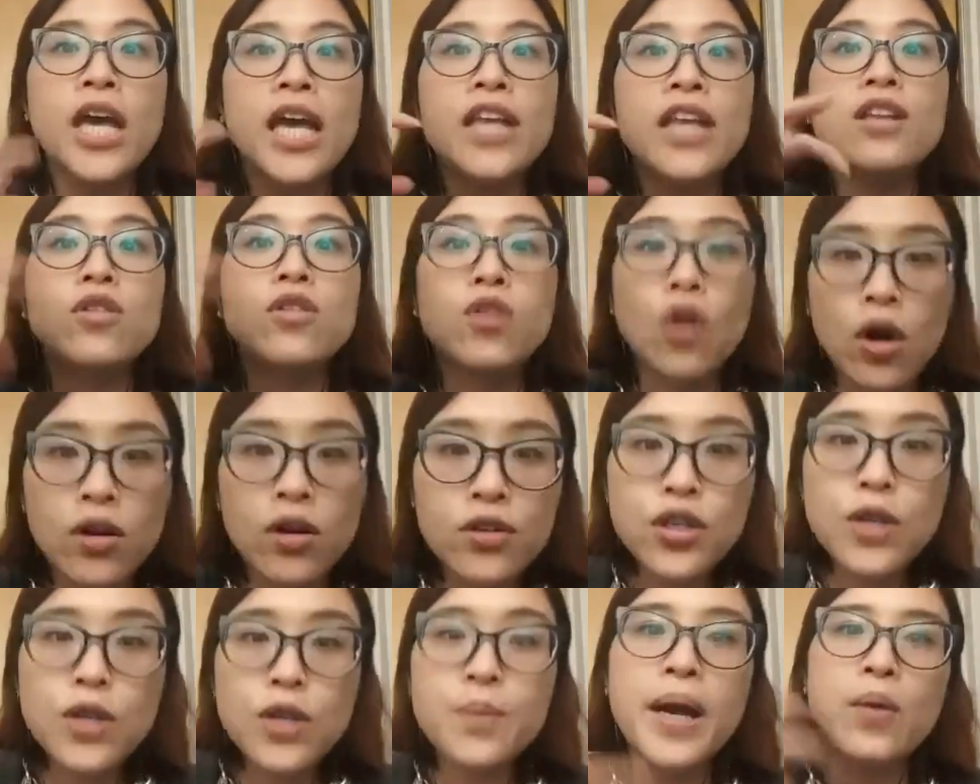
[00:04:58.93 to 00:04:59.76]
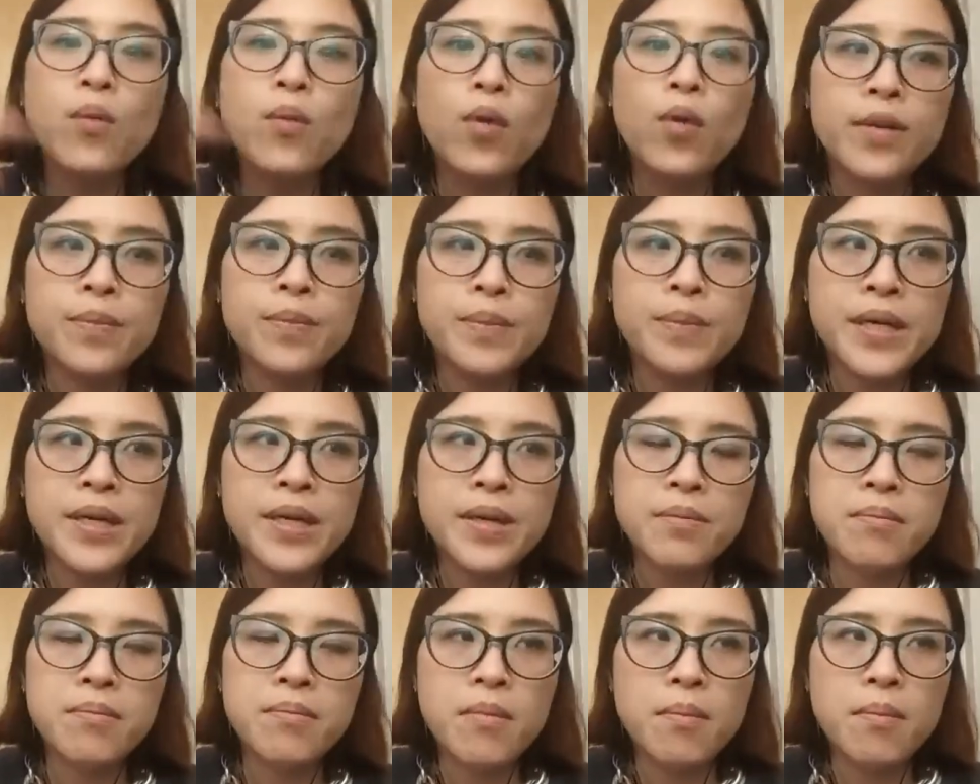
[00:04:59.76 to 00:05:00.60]
In the long term, I want to
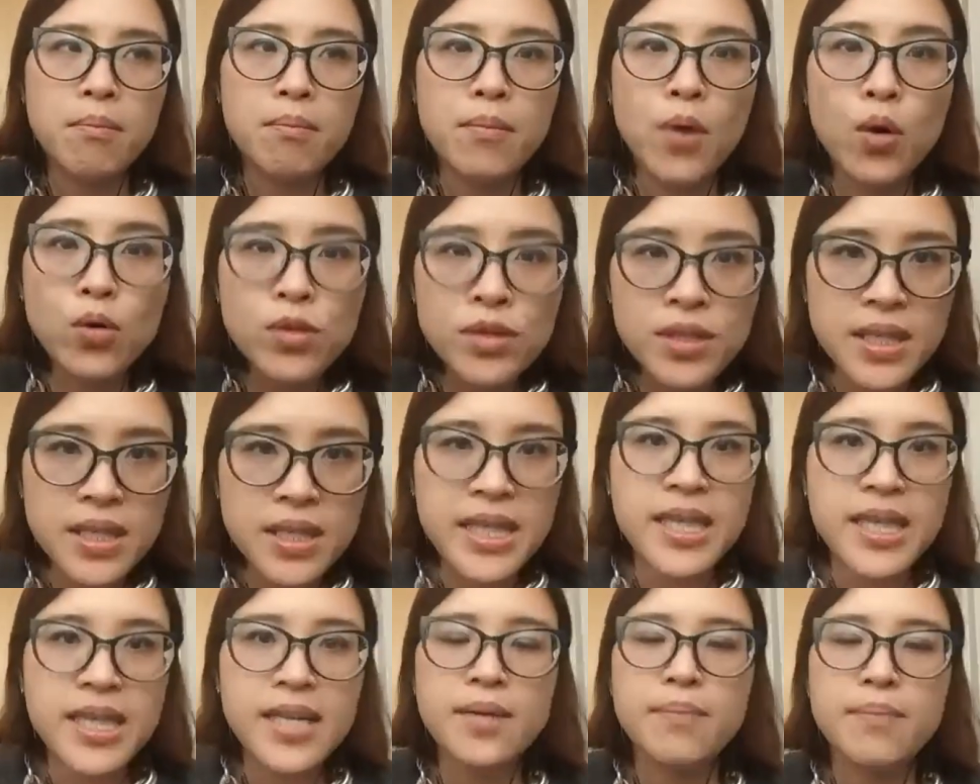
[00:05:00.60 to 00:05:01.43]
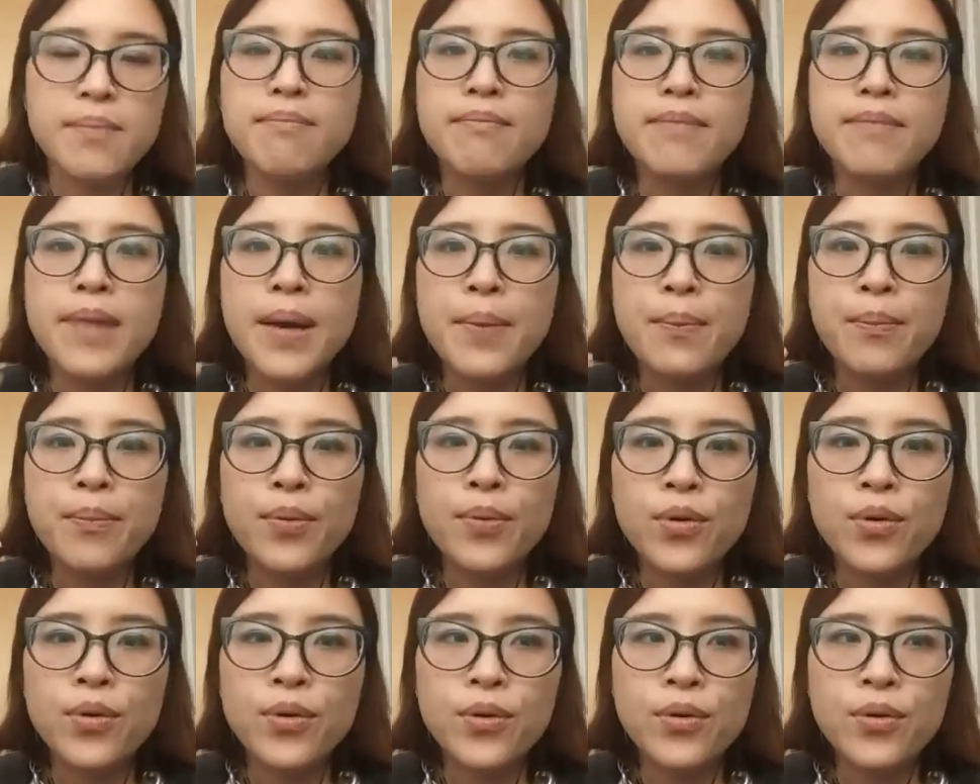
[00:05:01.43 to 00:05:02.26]
be mostly
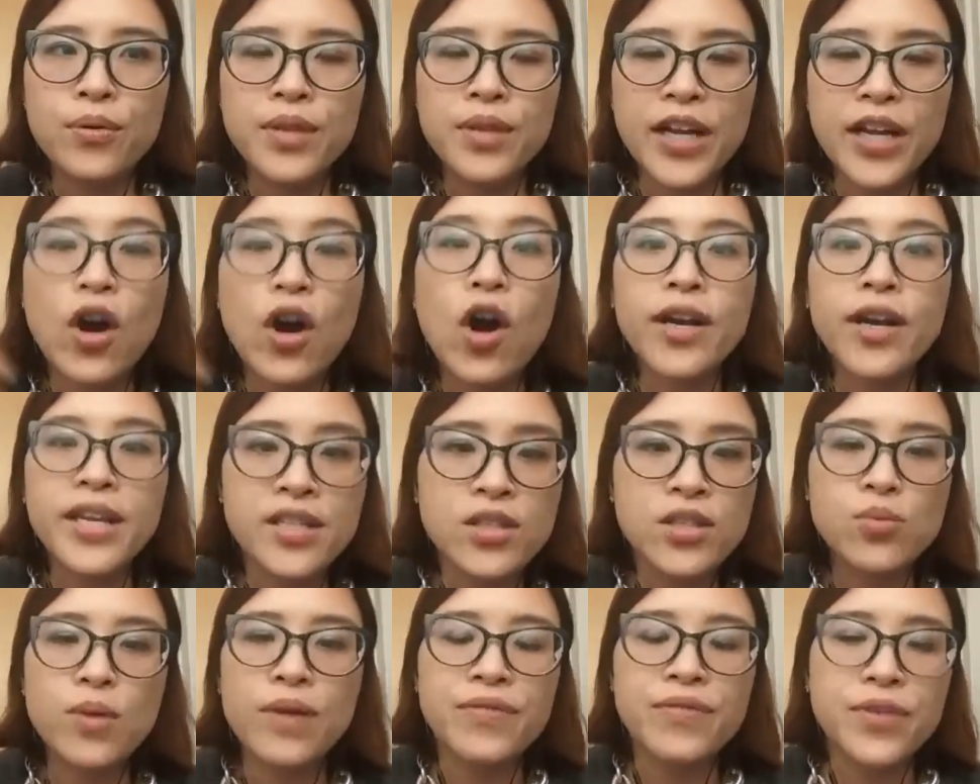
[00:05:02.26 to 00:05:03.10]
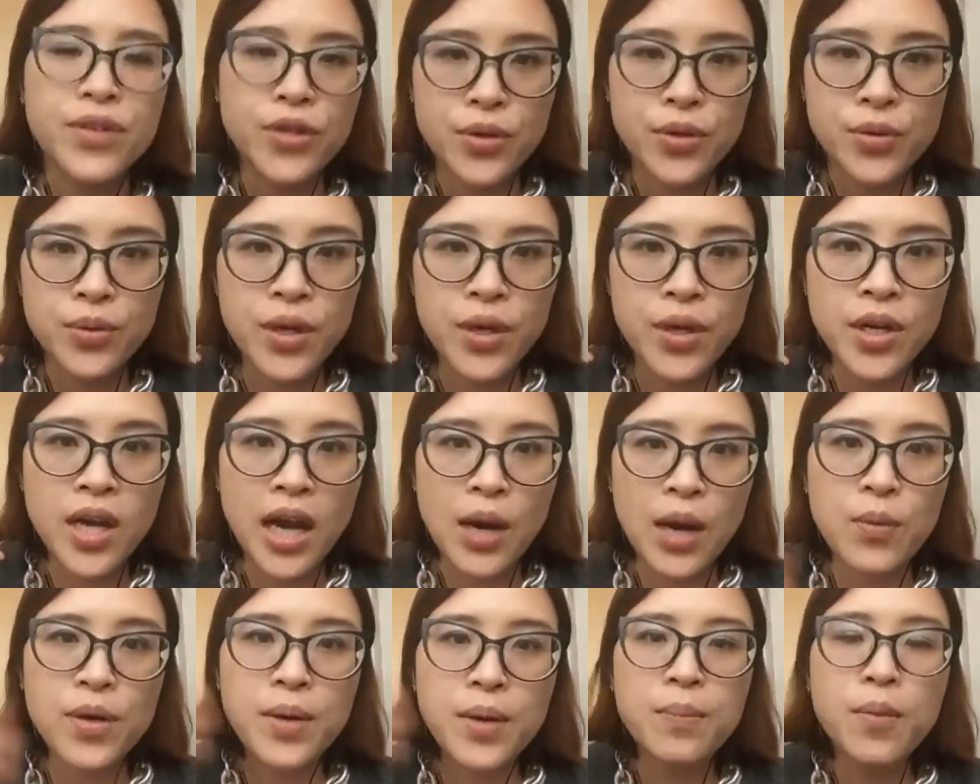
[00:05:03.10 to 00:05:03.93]
audience revenue.
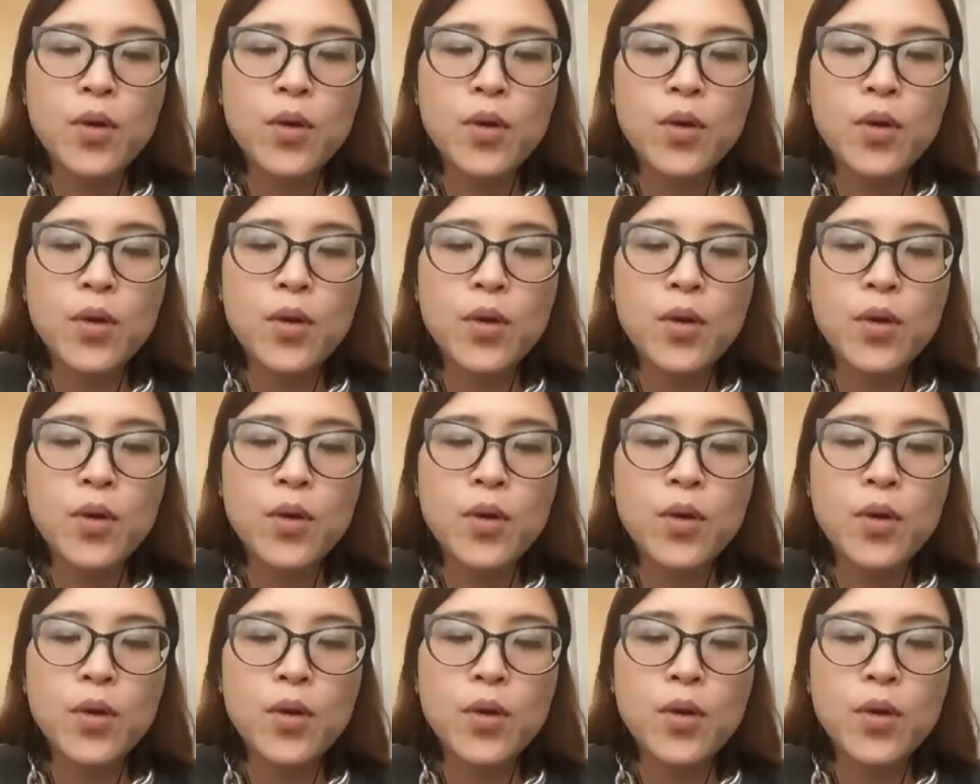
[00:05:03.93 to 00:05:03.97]
I want to